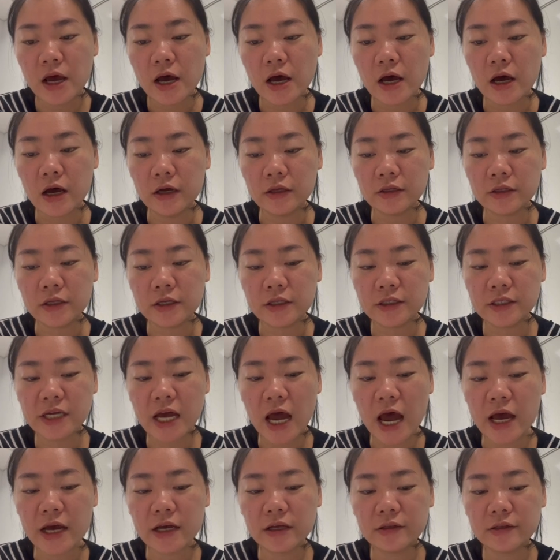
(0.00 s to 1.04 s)
An
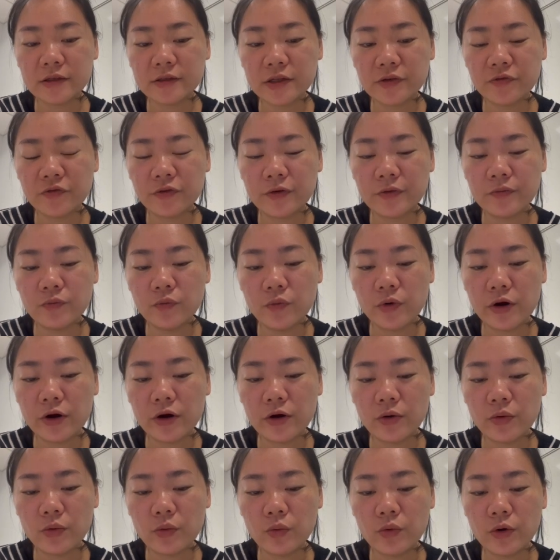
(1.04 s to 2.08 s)
entirely different
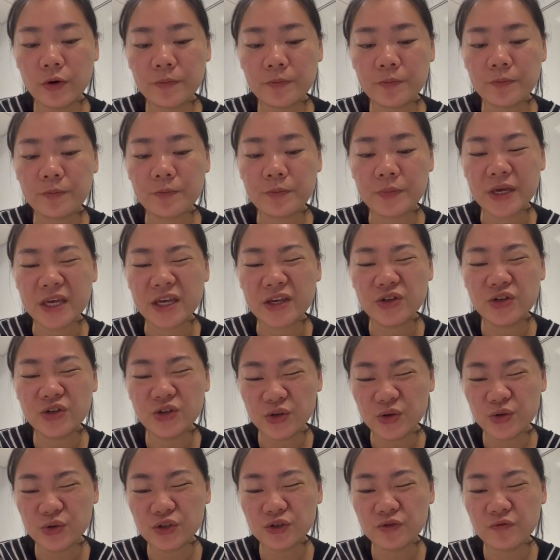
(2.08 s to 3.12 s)
word would be
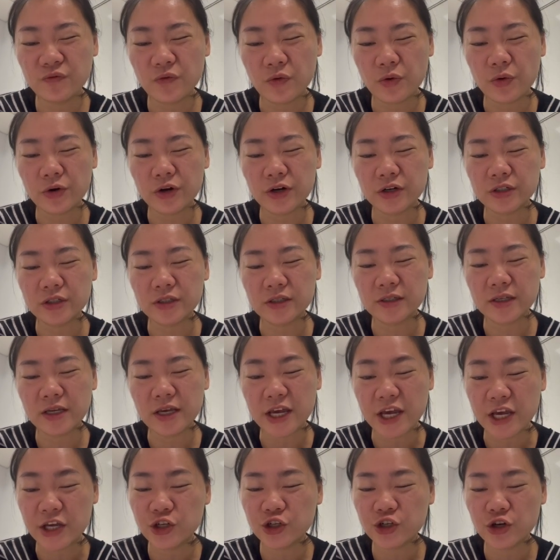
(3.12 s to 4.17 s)
used for
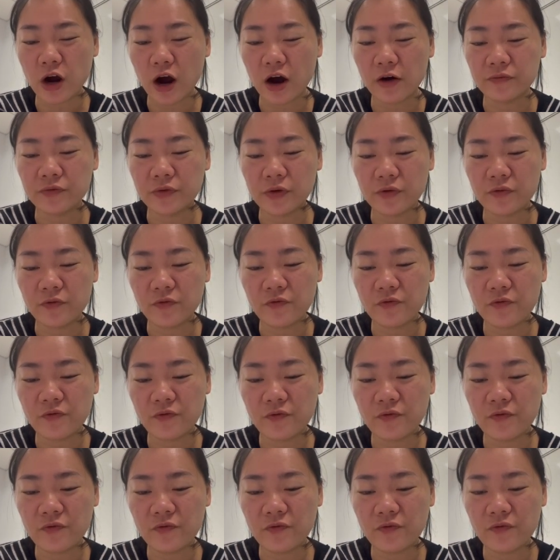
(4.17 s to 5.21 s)
each of the
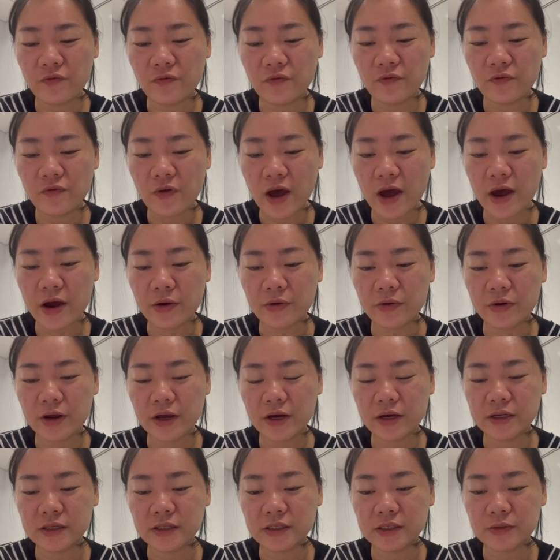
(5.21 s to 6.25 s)

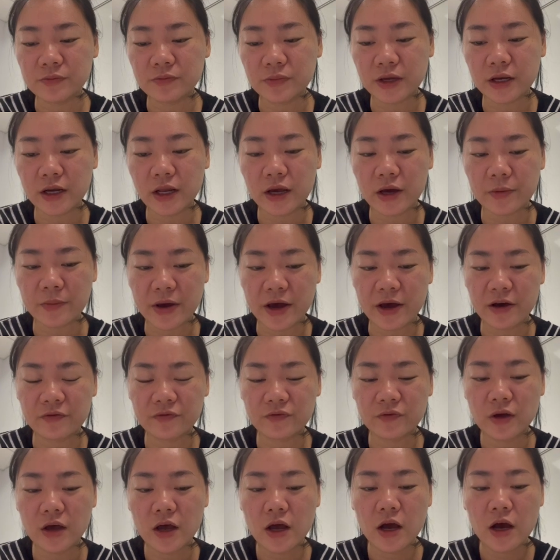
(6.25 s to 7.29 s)
various meaning above.
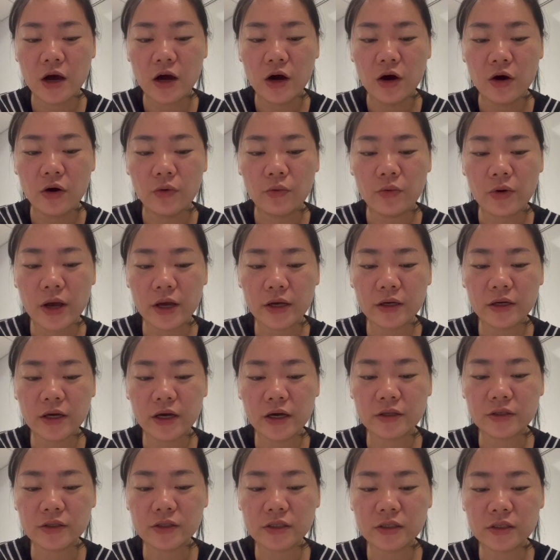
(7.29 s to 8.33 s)
When
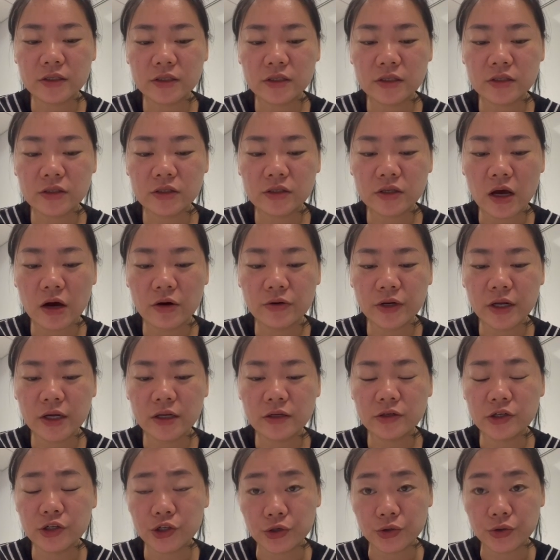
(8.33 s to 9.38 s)

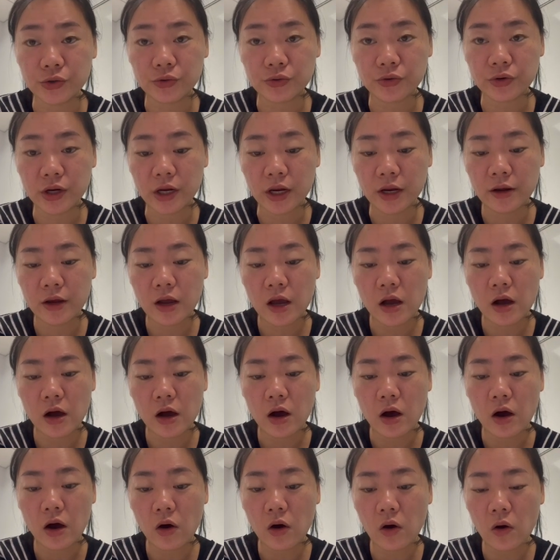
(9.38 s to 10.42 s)
consulting dictionary,
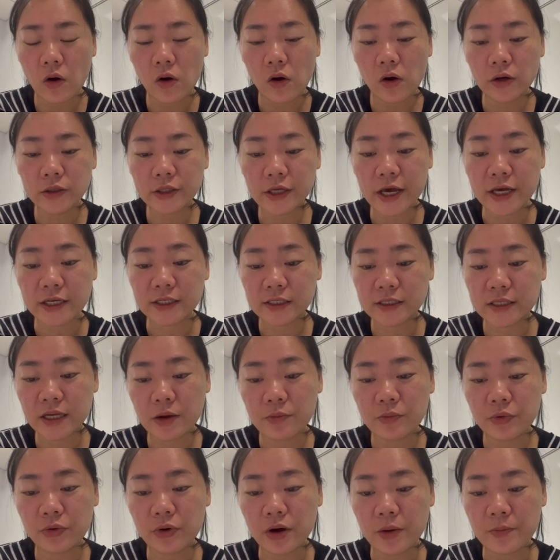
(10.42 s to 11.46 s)
all the
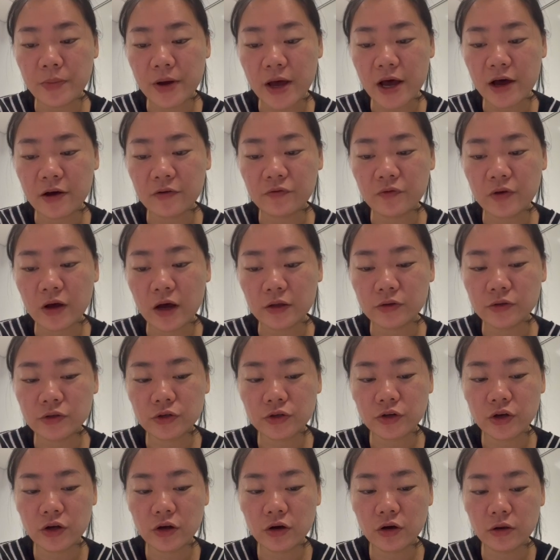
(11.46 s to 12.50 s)
example above under
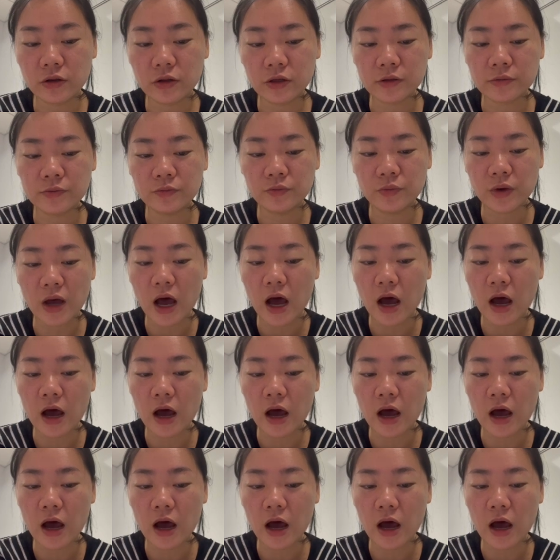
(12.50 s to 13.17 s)
column